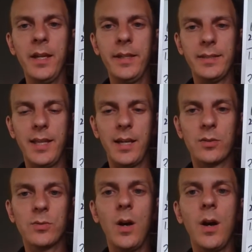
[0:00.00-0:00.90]
is that
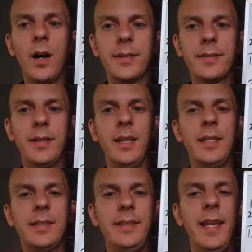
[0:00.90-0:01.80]
Ross
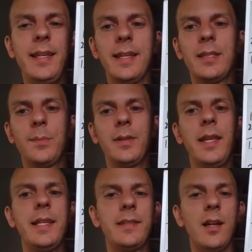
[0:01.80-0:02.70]
is taking the place